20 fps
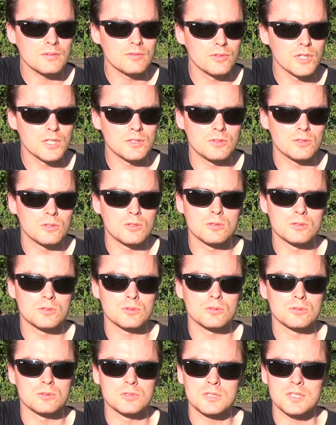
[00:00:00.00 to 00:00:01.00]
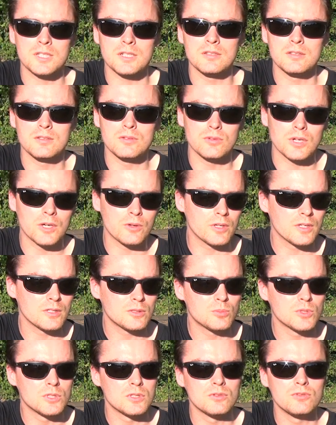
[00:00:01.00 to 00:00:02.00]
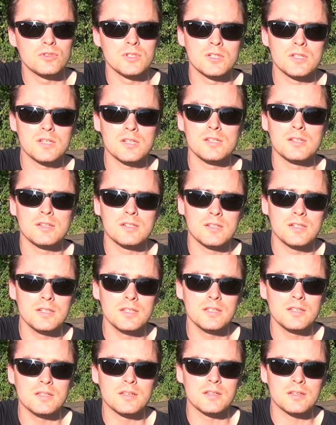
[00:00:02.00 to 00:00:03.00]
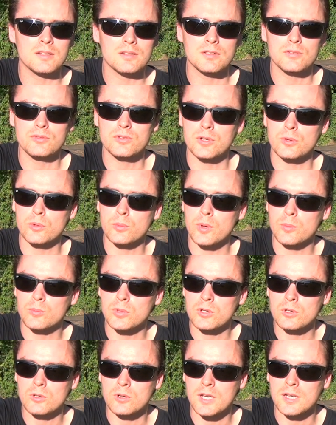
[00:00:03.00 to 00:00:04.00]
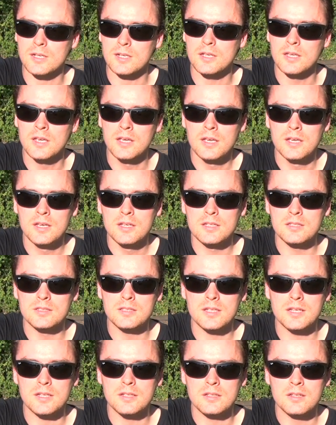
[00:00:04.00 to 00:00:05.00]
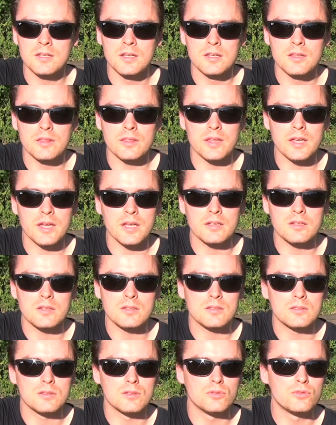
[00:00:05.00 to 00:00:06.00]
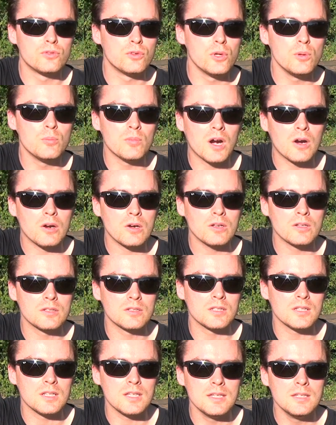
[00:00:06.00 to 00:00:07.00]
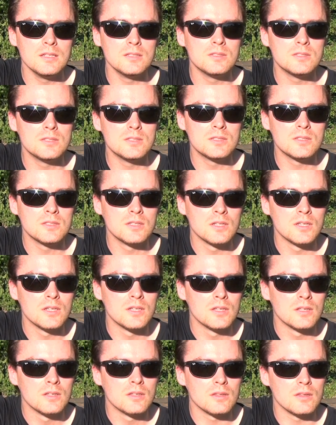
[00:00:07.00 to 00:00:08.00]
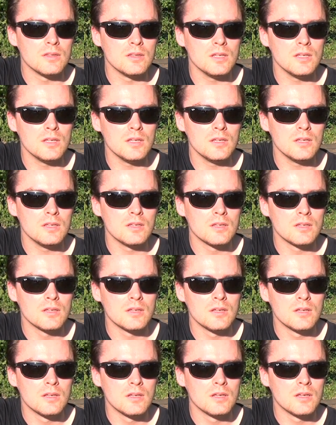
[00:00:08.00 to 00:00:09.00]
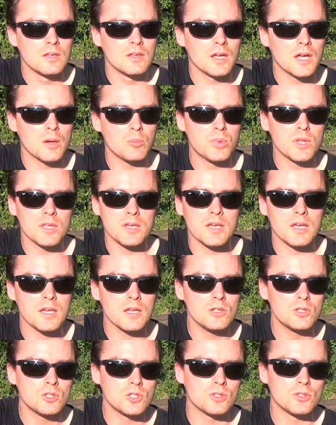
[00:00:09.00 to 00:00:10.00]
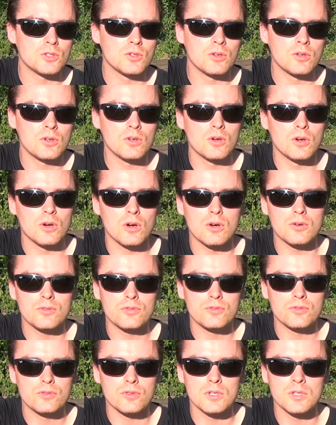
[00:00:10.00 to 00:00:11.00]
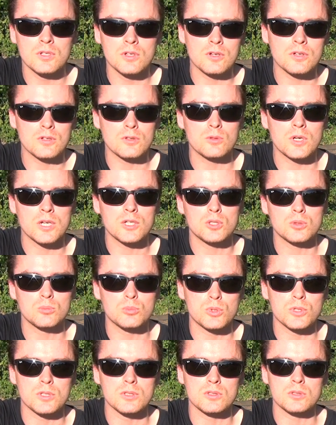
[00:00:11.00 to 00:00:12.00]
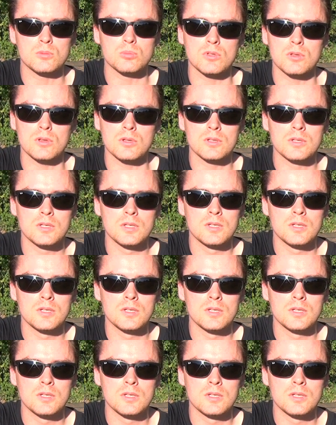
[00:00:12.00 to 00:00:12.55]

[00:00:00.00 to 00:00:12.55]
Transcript: Victor also said it very specifically, if I remember correctly, he said that the free market is the application of the non-aggression principle.